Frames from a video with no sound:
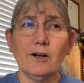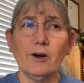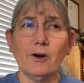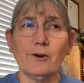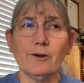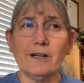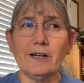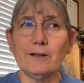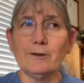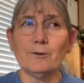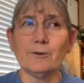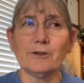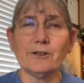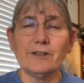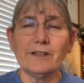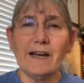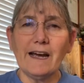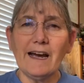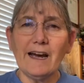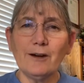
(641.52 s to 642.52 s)
all right,
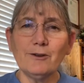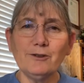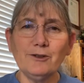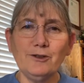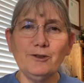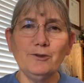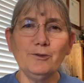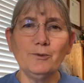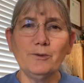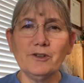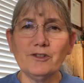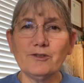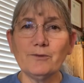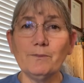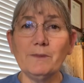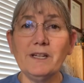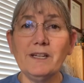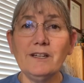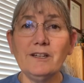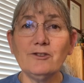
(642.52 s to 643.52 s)
Lord, how do you wish
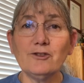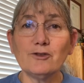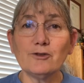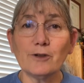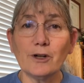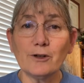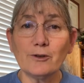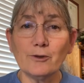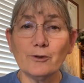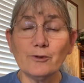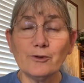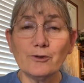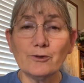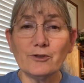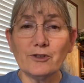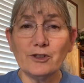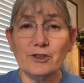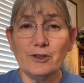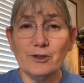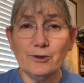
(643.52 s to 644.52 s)
me to draw closer
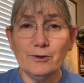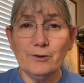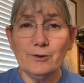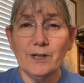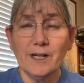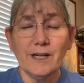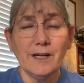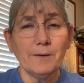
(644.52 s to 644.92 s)
to you